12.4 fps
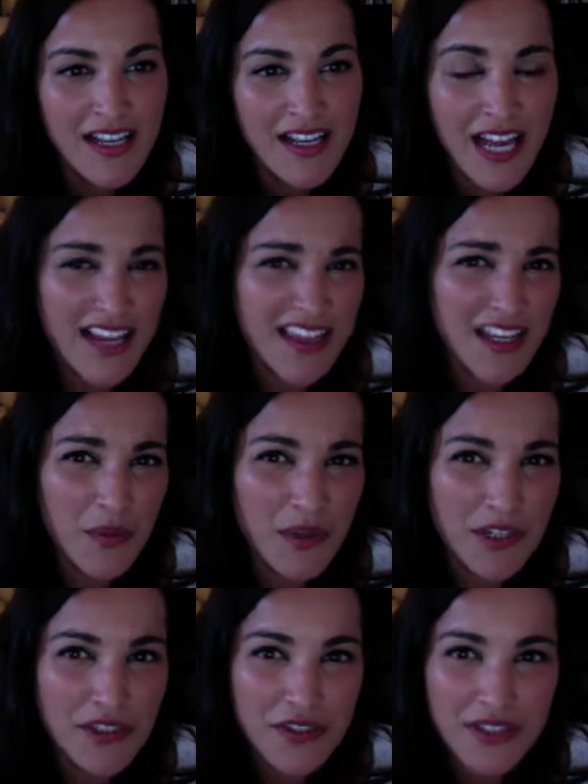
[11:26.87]
And I think when
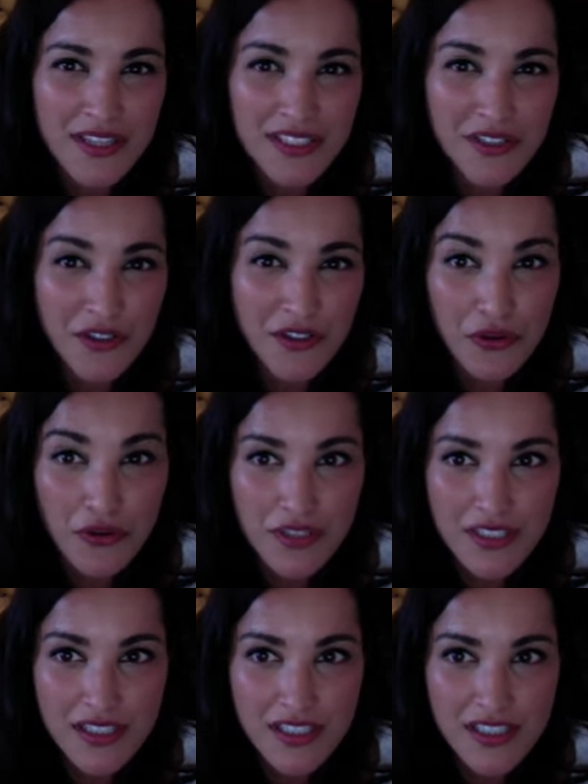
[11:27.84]
you're doing things on your own,
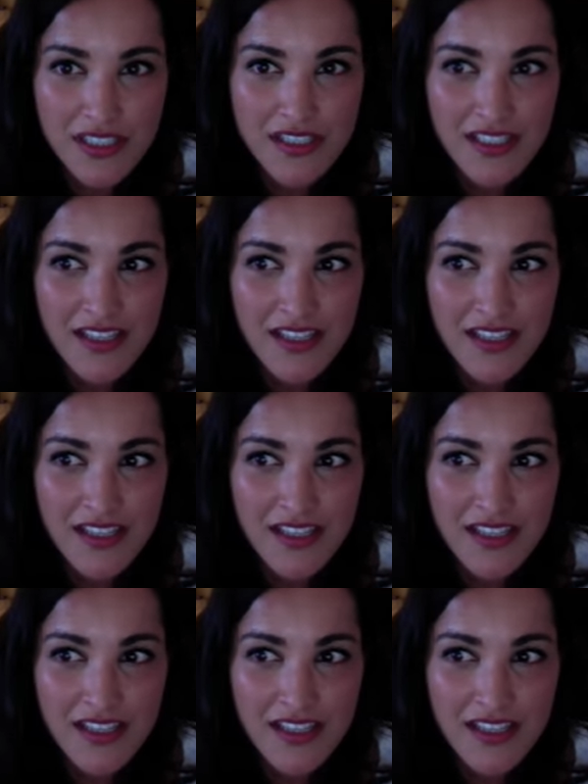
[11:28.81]
it's just,